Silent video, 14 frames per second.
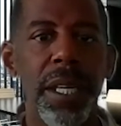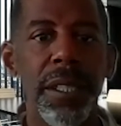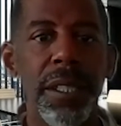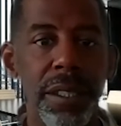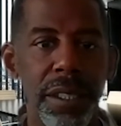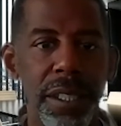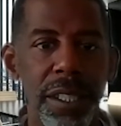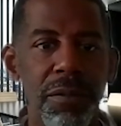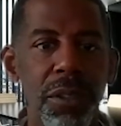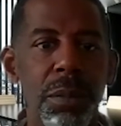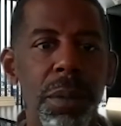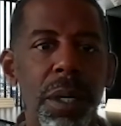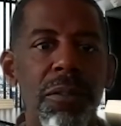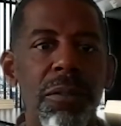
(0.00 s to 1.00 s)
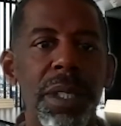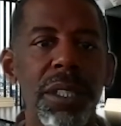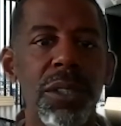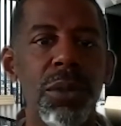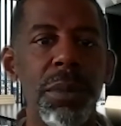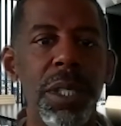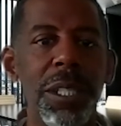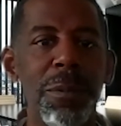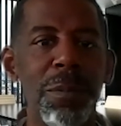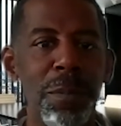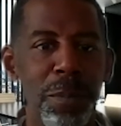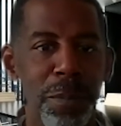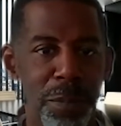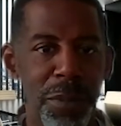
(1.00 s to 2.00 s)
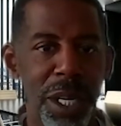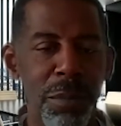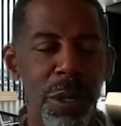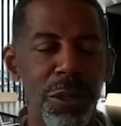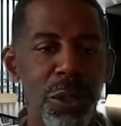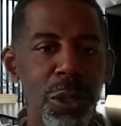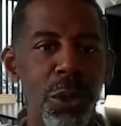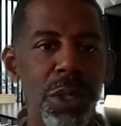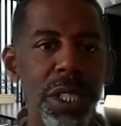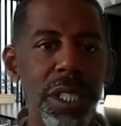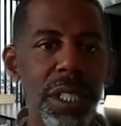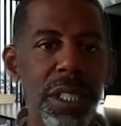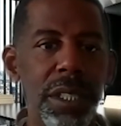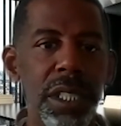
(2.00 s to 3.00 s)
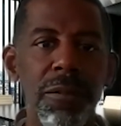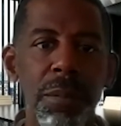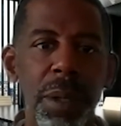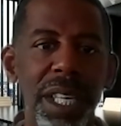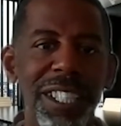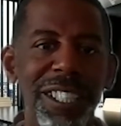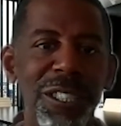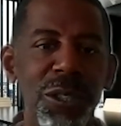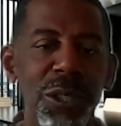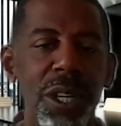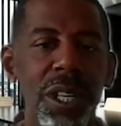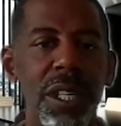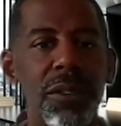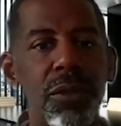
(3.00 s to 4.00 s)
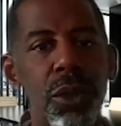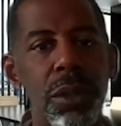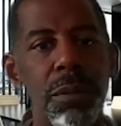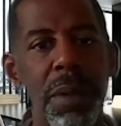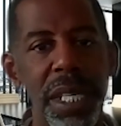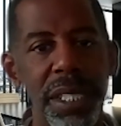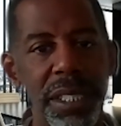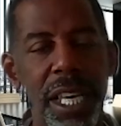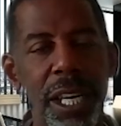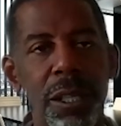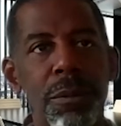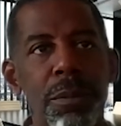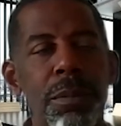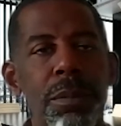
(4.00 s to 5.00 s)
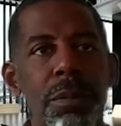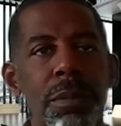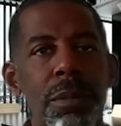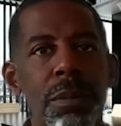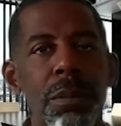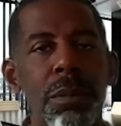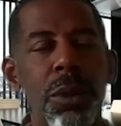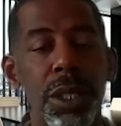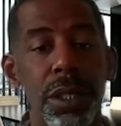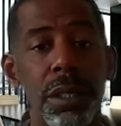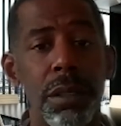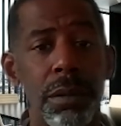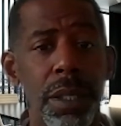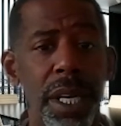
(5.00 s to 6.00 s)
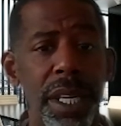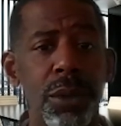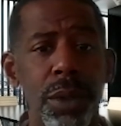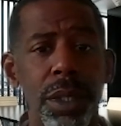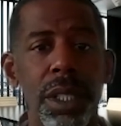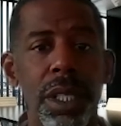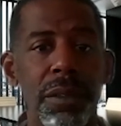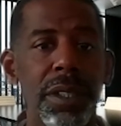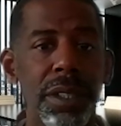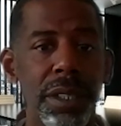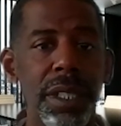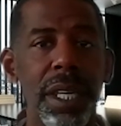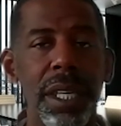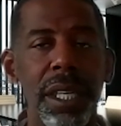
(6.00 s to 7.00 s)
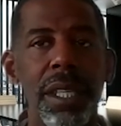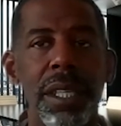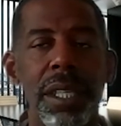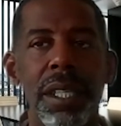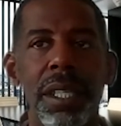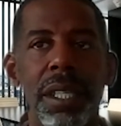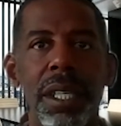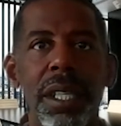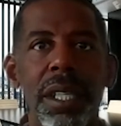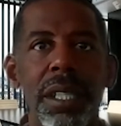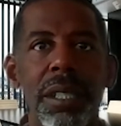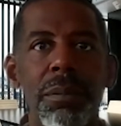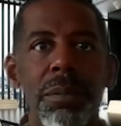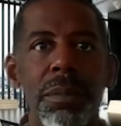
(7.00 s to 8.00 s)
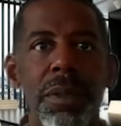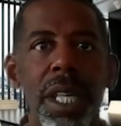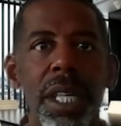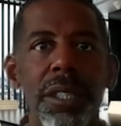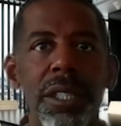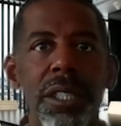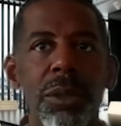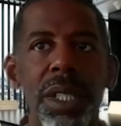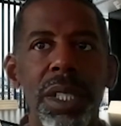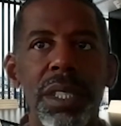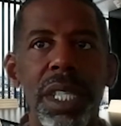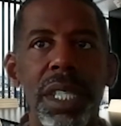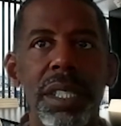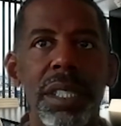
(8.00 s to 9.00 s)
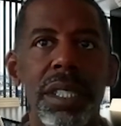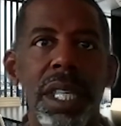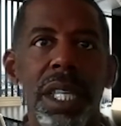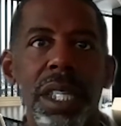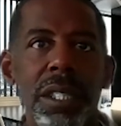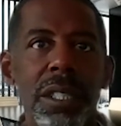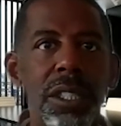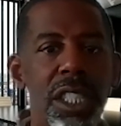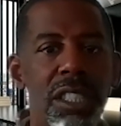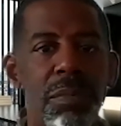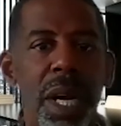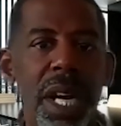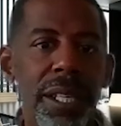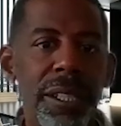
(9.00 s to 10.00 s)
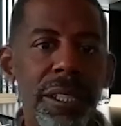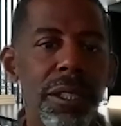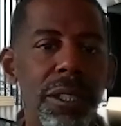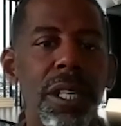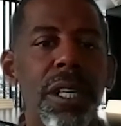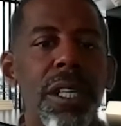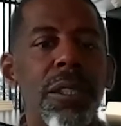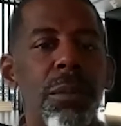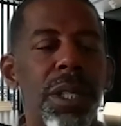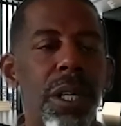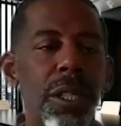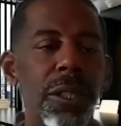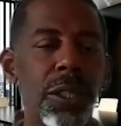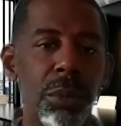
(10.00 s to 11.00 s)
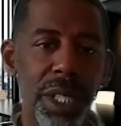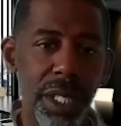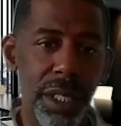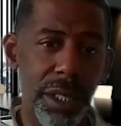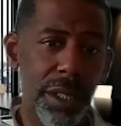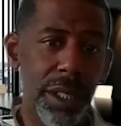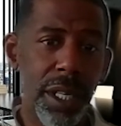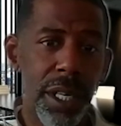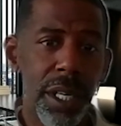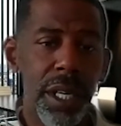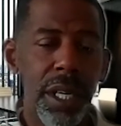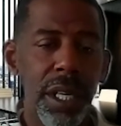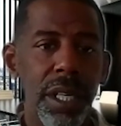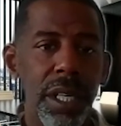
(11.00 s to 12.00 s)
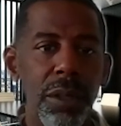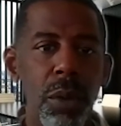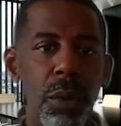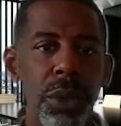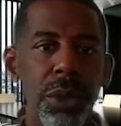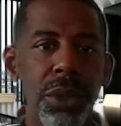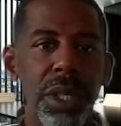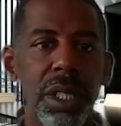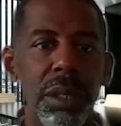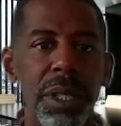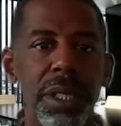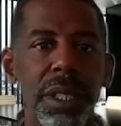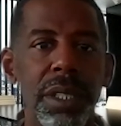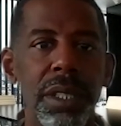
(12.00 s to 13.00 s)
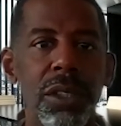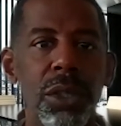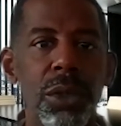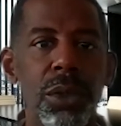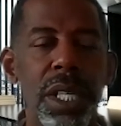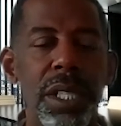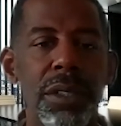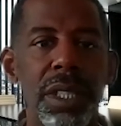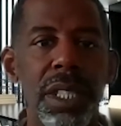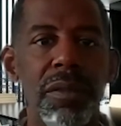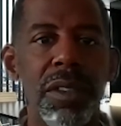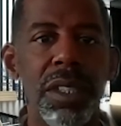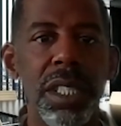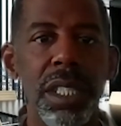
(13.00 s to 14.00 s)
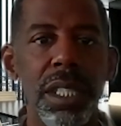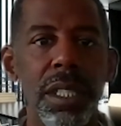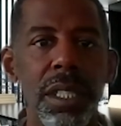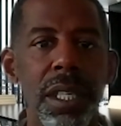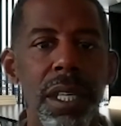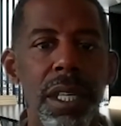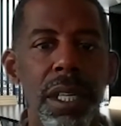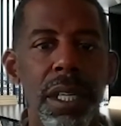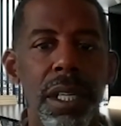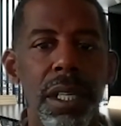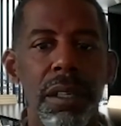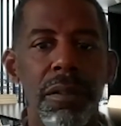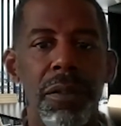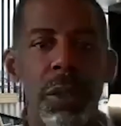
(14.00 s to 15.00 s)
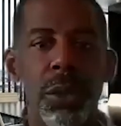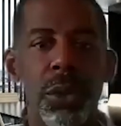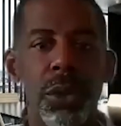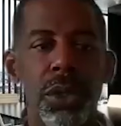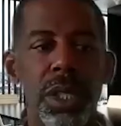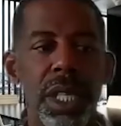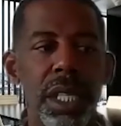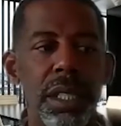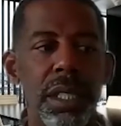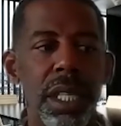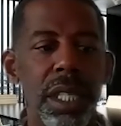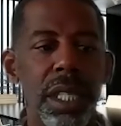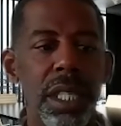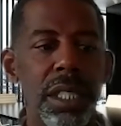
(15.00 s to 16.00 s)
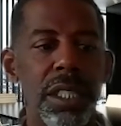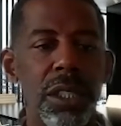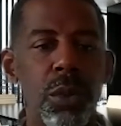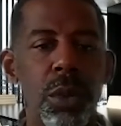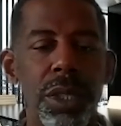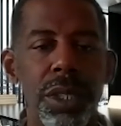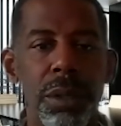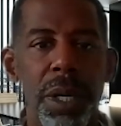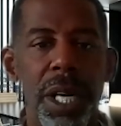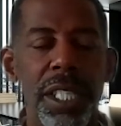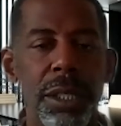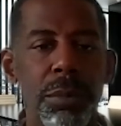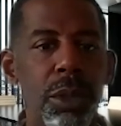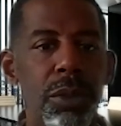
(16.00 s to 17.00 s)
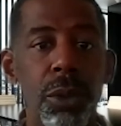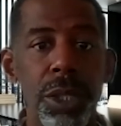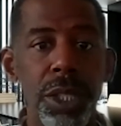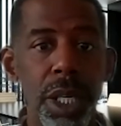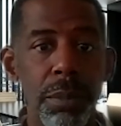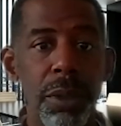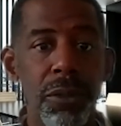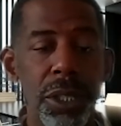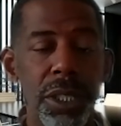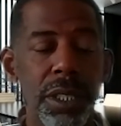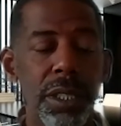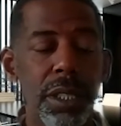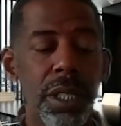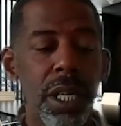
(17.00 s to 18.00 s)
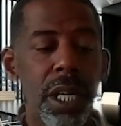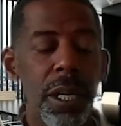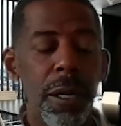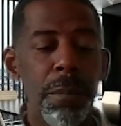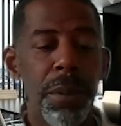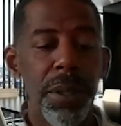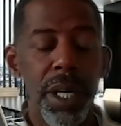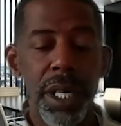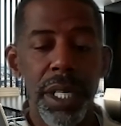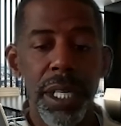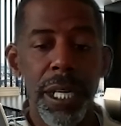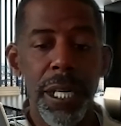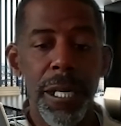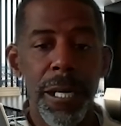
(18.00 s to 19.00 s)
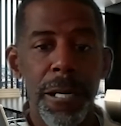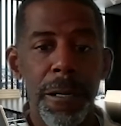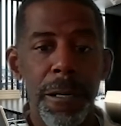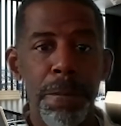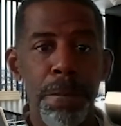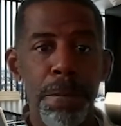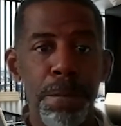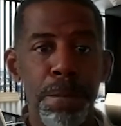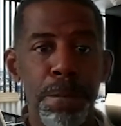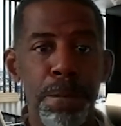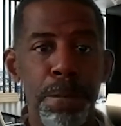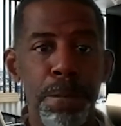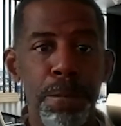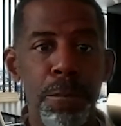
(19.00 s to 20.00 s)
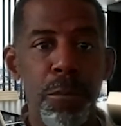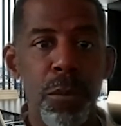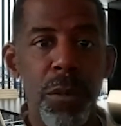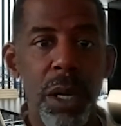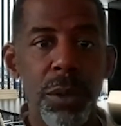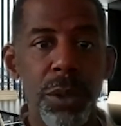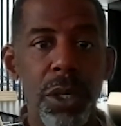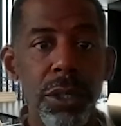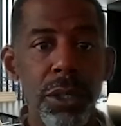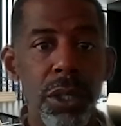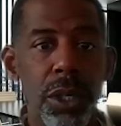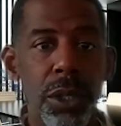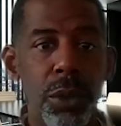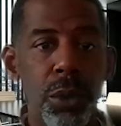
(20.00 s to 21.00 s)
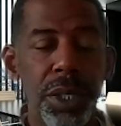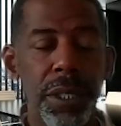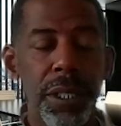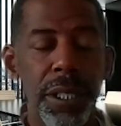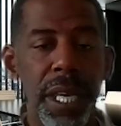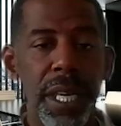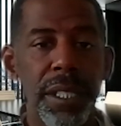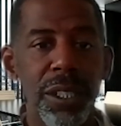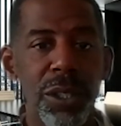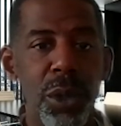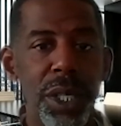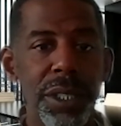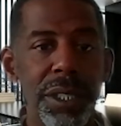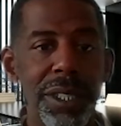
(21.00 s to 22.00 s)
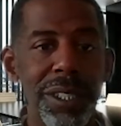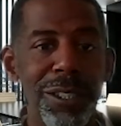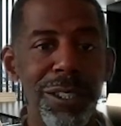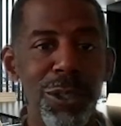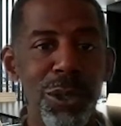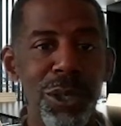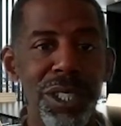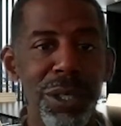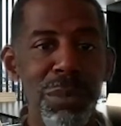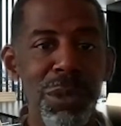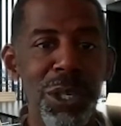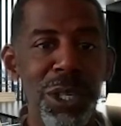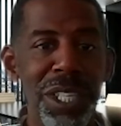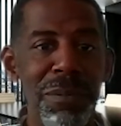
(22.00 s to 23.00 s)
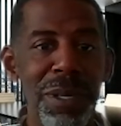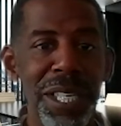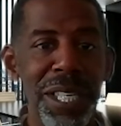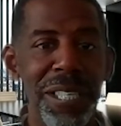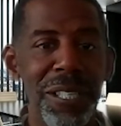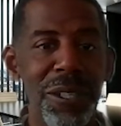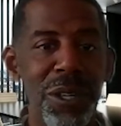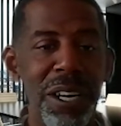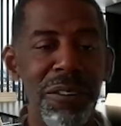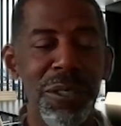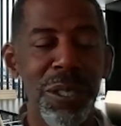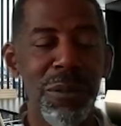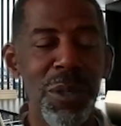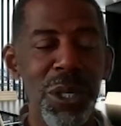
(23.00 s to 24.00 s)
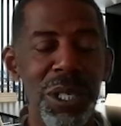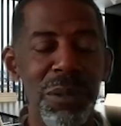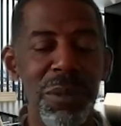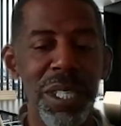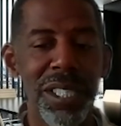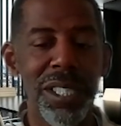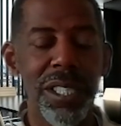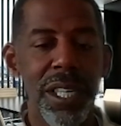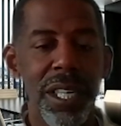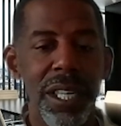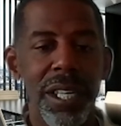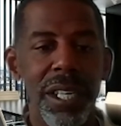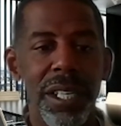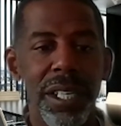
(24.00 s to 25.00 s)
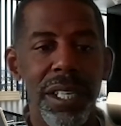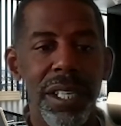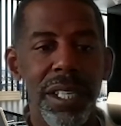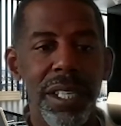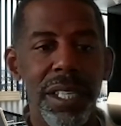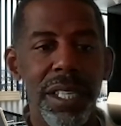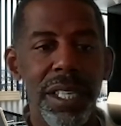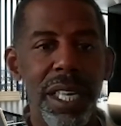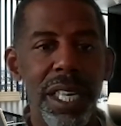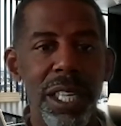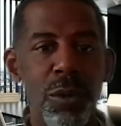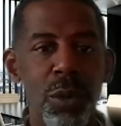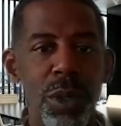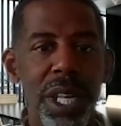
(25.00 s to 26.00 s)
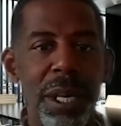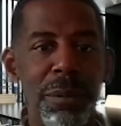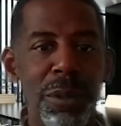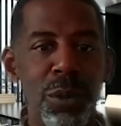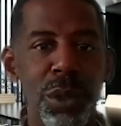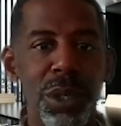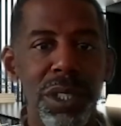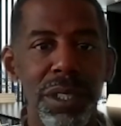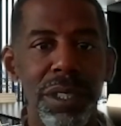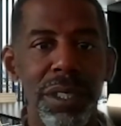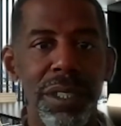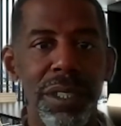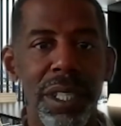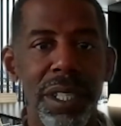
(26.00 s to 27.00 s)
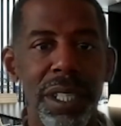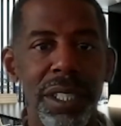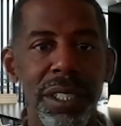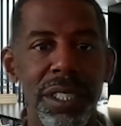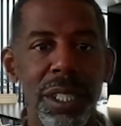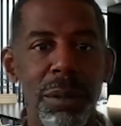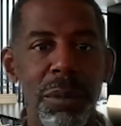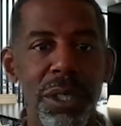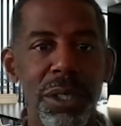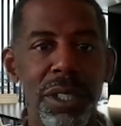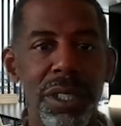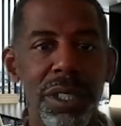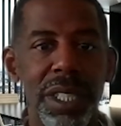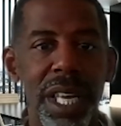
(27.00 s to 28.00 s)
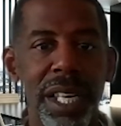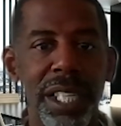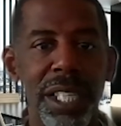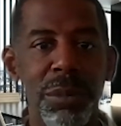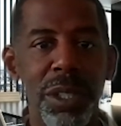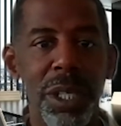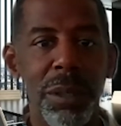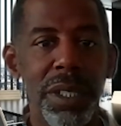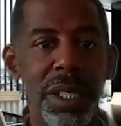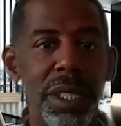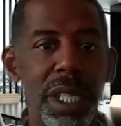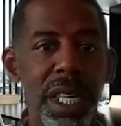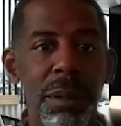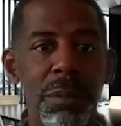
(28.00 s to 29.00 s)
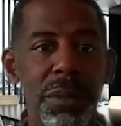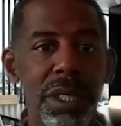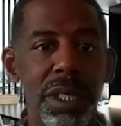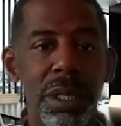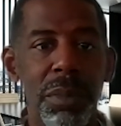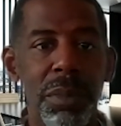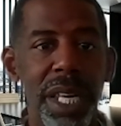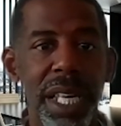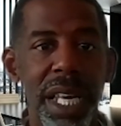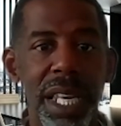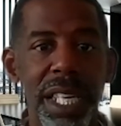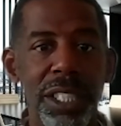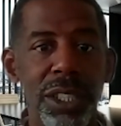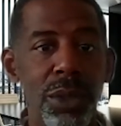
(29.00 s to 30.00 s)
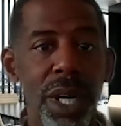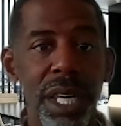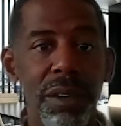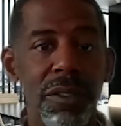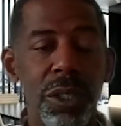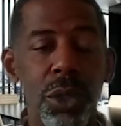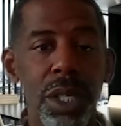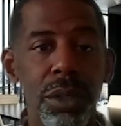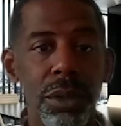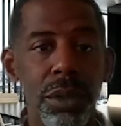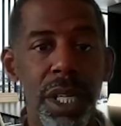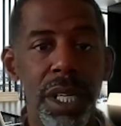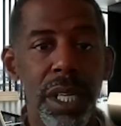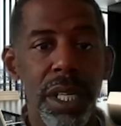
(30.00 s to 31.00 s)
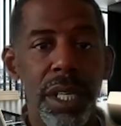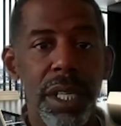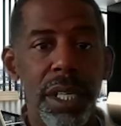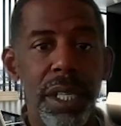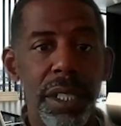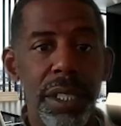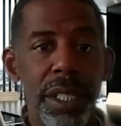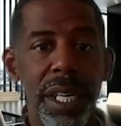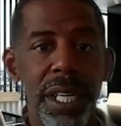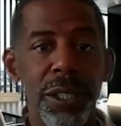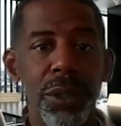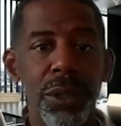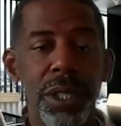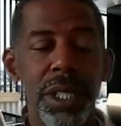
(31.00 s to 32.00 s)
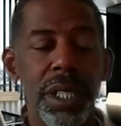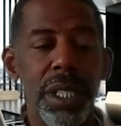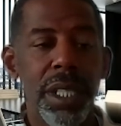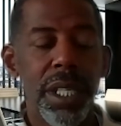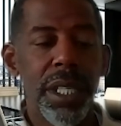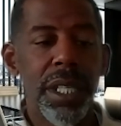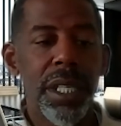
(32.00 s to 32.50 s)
Hi, this is Steve Philpott from Extra Medium. I'm also the chief pilot in charge for MySkaut, which I actually love to say, uh, not just because I get to say chief pilot in charge, but also because uh, when we were thinking about this in 2017, uh, folks were saying that it just wasn't possible for a number of reasons. But um, I was also recently asked a question during a community meeting or after a community meeting, uh, hey, what happens when uh, some other guy comes up and says, "Hey, I'm just a black guy like you. I have a drone. Uh, can I do it?"